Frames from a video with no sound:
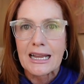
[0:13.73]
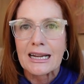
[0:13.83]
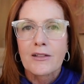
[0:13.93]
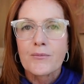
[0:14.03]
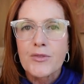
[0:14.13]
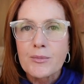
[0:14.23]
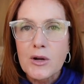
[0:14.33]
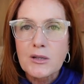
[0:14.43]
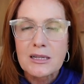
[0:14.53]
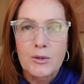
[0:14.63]
And the
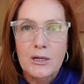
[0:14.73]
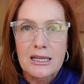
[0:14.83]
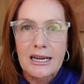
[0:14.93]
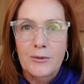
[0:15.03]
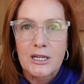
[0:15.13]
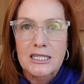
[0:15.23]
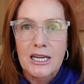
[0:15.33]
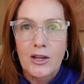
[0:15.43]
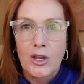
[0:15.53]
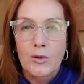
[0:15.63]
most important thing I want to
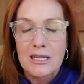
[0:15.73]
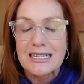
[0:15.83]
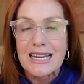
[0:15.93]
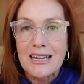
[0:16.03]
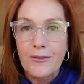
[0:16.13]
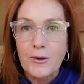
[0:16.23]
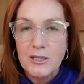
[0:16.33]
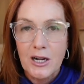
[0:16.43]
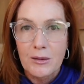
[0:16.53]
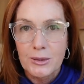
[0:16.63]
tell you is if you
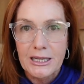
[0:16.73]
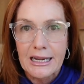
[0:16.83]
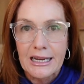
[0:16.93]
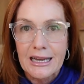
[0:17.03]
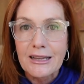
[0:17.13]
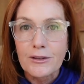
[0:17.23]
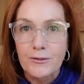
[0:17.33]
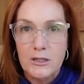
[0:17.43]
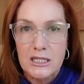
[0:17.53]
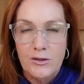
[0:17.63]
start bleeding in the
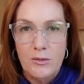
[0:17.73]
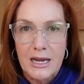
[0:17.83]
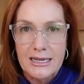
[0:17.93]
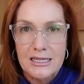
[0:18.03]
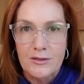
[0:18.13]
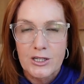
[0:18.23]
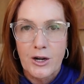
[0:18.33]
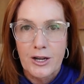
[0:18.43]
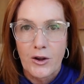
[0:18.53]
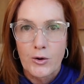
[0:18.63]
first few months of
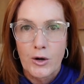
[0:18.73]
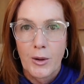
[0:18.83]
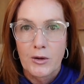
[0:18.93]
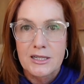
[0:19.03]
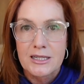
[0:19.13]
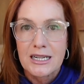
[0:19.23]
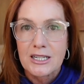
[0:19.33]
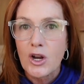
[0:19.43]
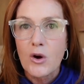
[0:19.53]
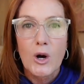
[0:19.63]
starting on hormones,
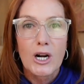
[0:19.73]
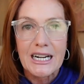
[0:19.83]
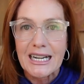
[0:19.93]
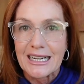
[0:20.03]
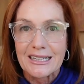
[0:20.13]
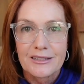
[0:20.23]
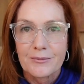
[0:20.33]
don't worry.